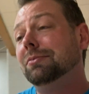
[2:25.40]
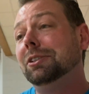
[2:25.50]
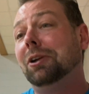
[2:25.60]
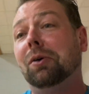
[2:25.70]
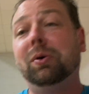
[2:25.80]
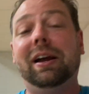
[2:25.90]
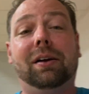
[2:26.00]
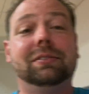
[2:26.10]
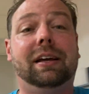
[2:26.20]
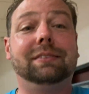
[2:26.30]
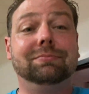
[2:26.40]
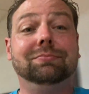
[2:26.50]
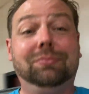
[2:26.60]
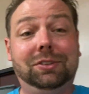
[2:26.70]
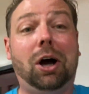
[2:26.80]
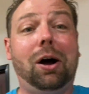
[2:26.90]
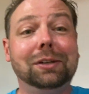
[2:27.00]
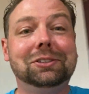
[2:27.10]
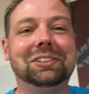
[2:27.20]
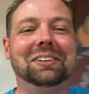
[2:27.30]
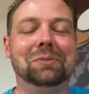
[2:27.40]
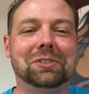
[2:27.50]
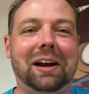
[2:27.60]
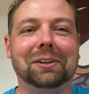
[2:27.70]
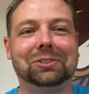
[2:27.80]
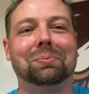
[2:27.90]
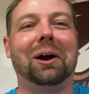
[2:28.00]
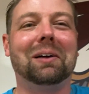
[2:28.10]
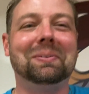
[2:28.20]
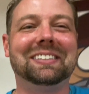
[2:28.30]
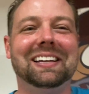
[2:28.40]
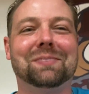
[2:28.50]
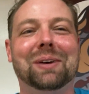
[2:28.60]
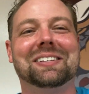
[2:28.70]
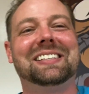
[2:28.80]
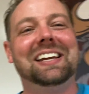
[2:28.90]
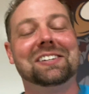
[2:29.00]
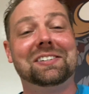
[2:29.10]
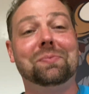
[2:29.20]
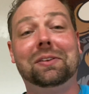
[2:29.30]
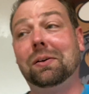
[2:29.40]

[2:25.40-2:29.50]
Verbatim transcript: you know, we aren't like dogs, which I also brought up in today's presentation,